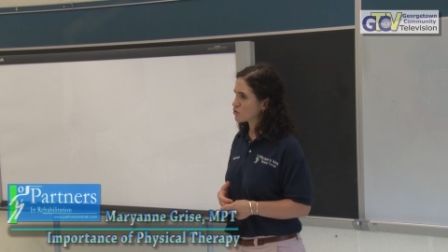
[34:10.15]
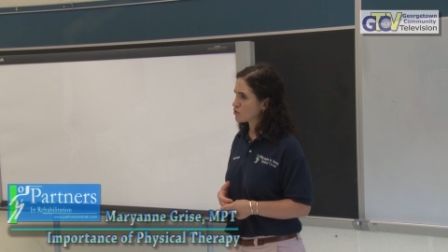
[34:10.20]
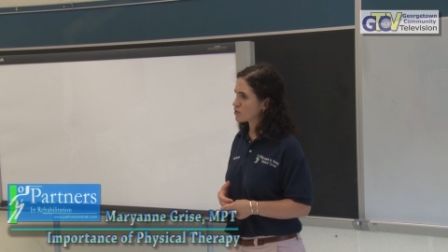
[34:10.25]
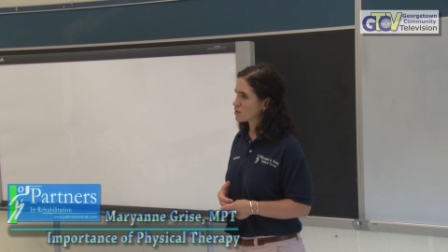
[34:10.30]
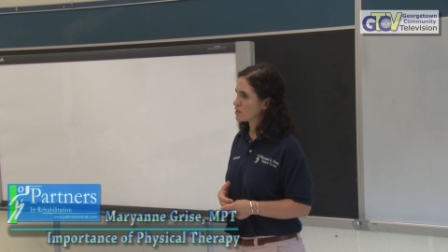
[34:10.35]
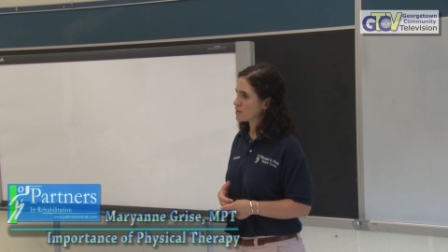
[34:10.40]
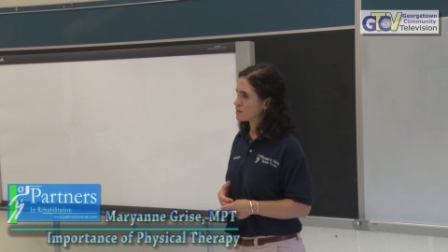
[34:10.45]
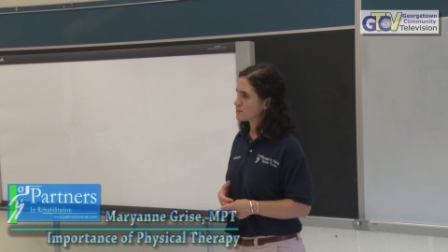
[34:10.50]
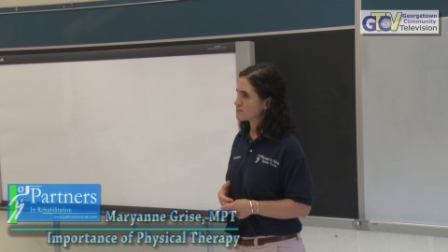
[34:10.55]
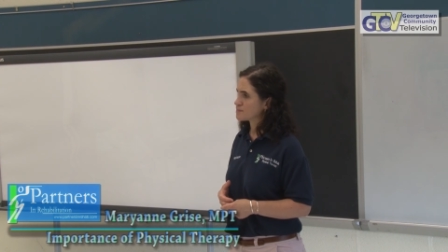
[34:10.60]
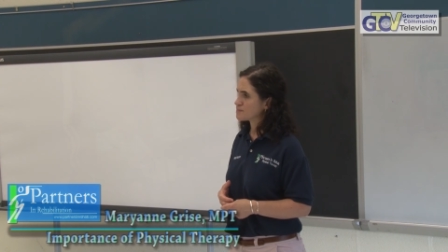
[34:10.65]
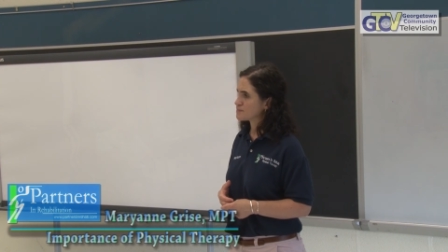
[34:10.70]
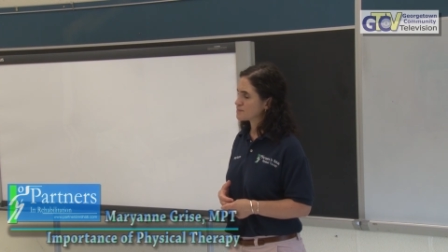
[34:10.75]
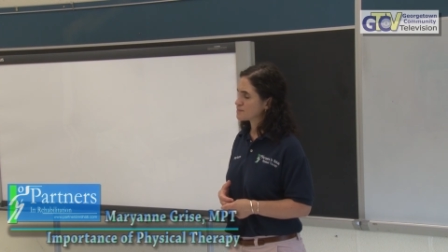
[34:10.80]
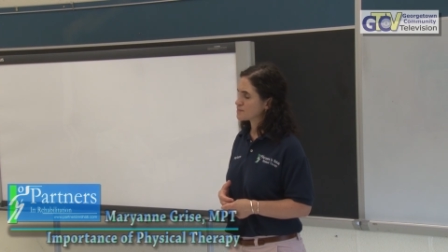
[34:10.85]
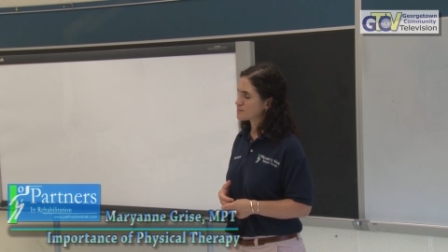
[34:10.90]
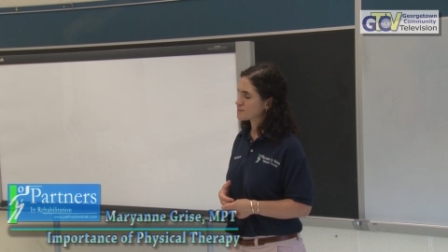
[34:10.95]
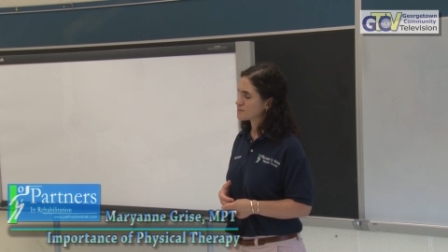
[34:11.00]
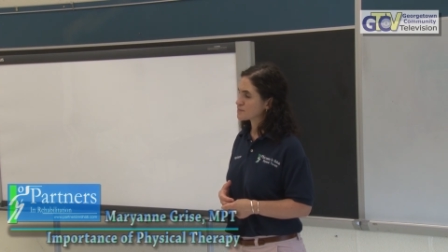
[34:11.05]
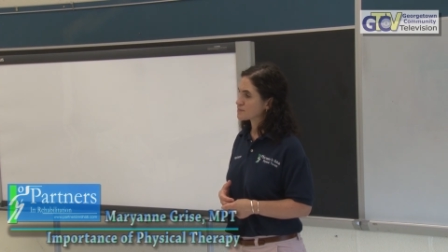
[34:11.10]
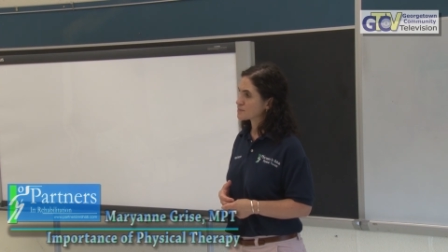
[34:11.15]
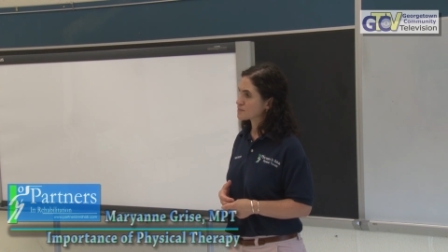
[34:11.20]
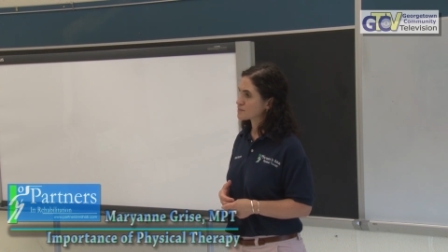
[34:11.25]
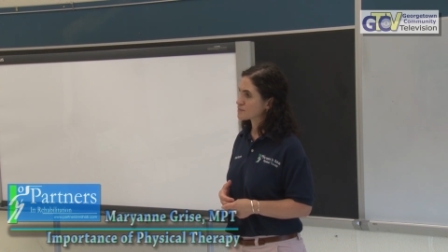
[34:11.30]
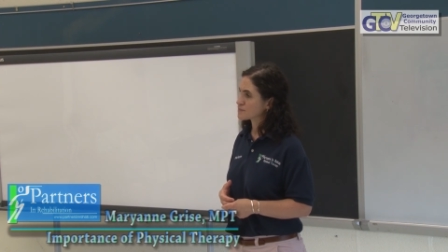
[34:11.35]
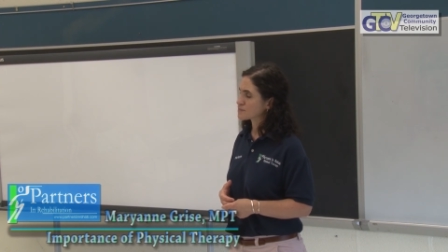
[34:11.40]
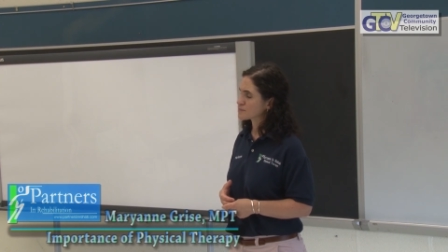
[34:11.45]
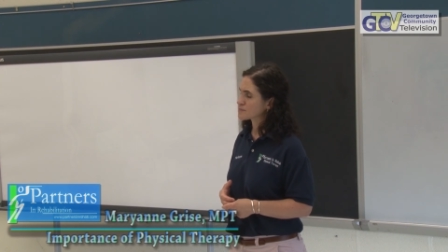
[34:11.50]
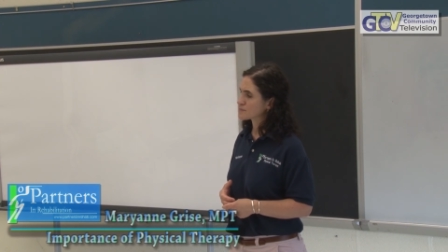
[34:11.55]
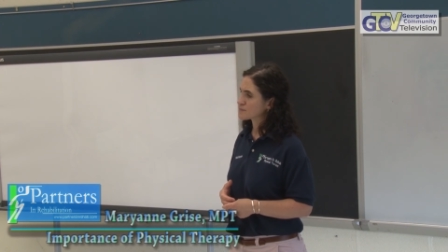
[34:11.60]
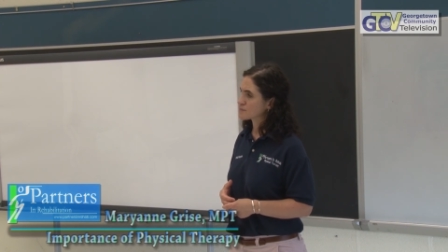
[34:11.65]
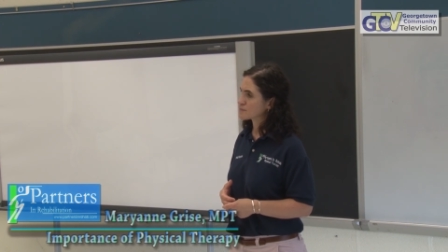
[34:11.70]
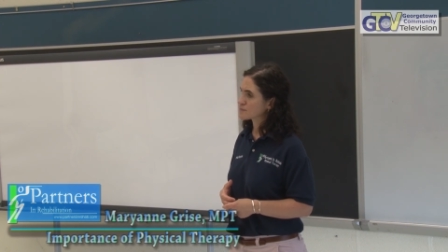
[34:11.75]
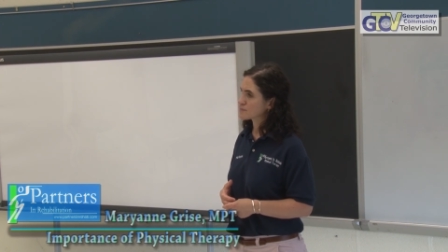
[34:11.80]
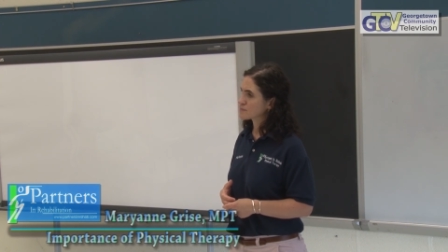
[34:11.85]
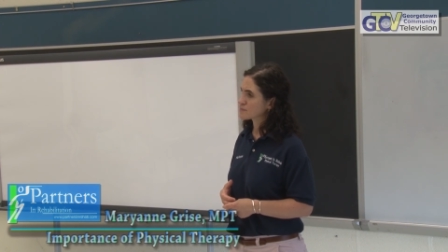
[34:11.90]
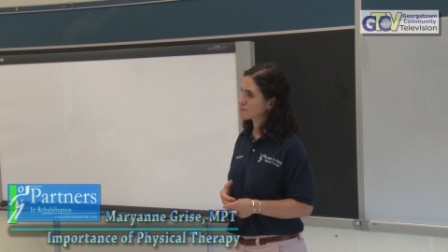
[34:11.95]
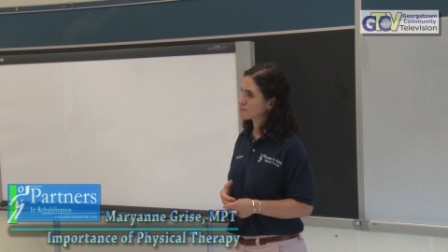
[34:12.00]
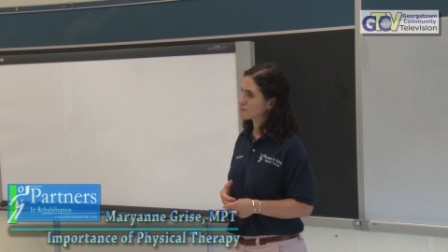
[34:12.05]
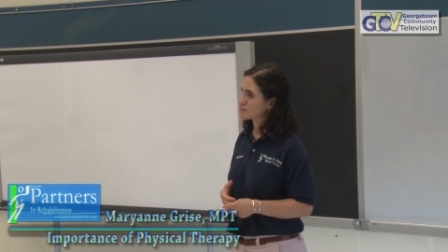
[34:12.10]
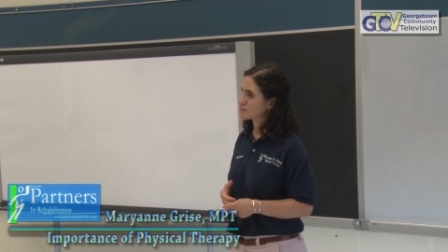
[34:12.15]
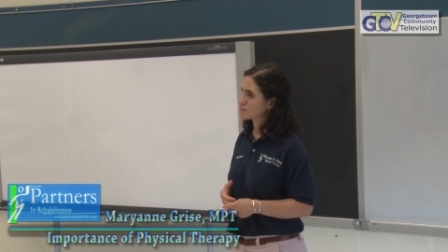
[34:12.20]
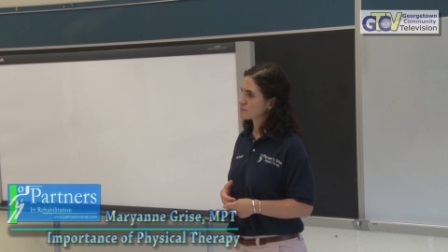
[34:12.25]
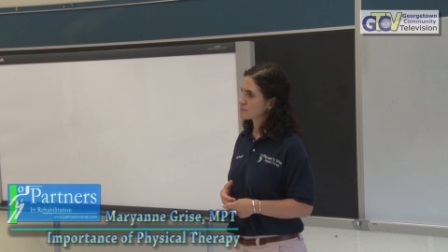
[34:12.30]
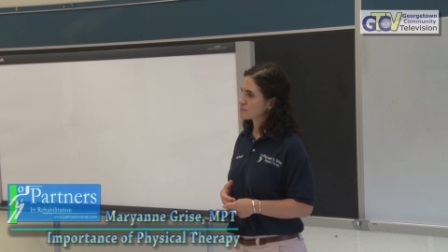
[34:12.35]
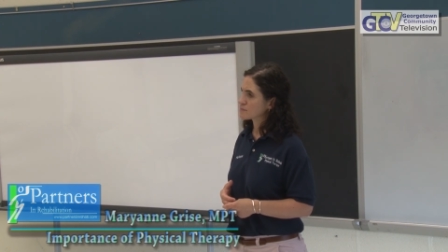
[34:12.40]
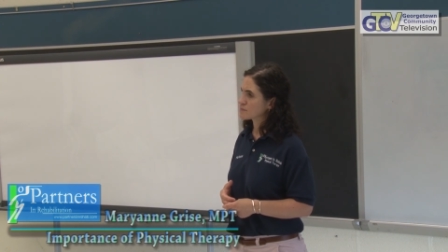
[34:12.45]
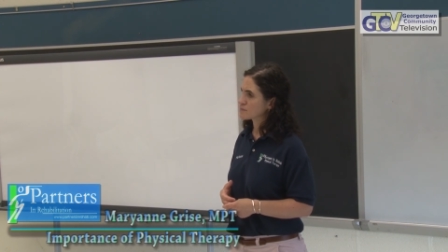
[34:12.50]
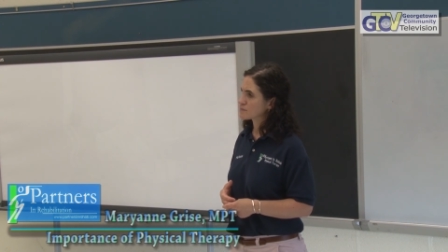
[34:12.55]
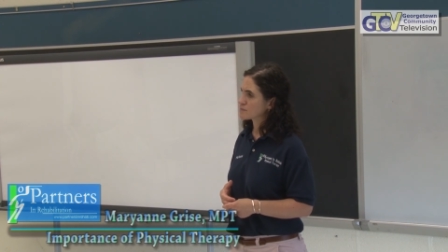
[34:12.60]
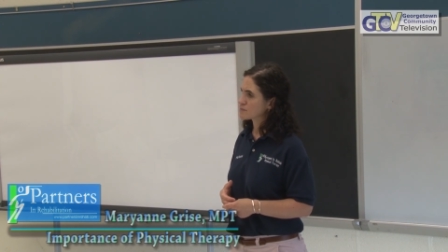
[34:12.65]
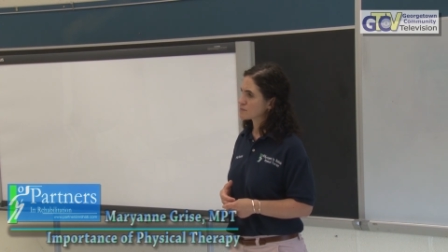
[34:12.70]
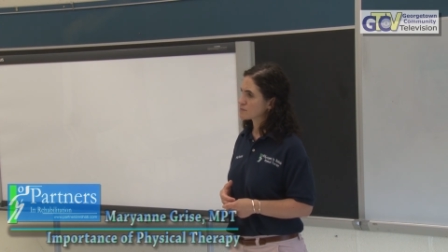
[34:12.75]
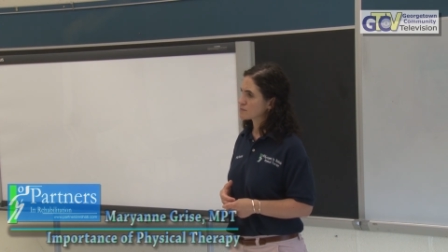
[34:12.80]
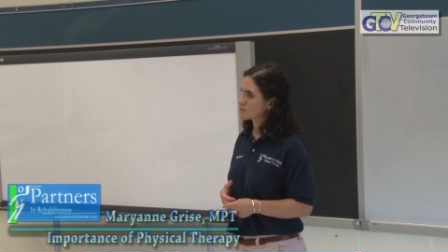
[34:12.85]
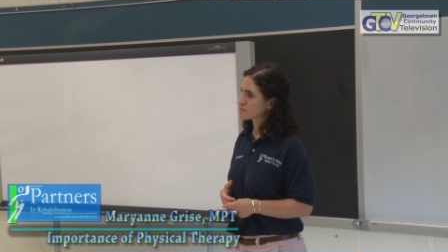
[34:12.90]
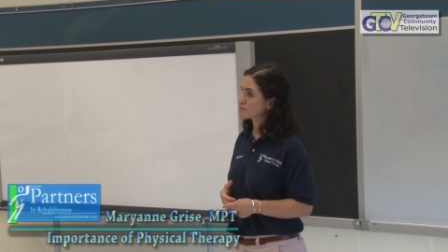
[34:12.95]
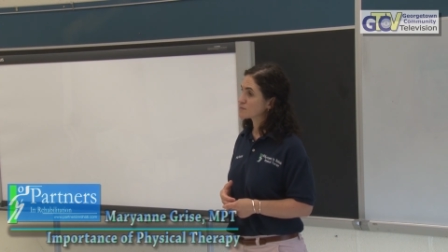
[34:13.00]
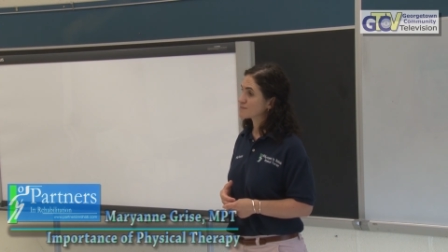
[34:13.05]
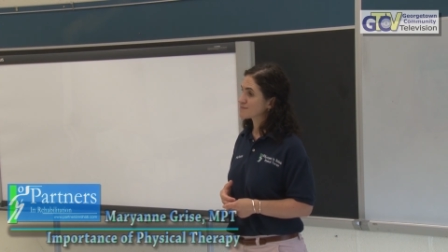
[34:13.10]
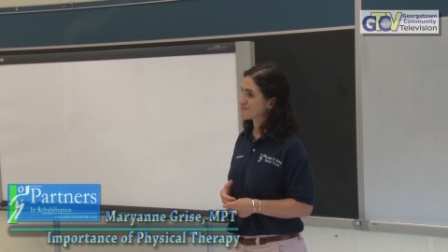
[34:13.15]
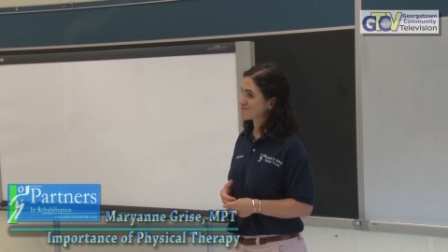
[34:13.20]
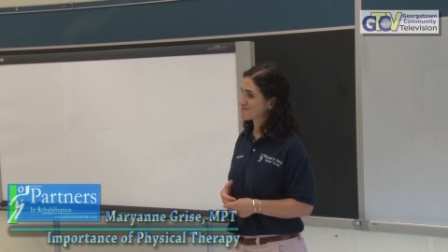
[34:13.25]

good. uh, and like I say,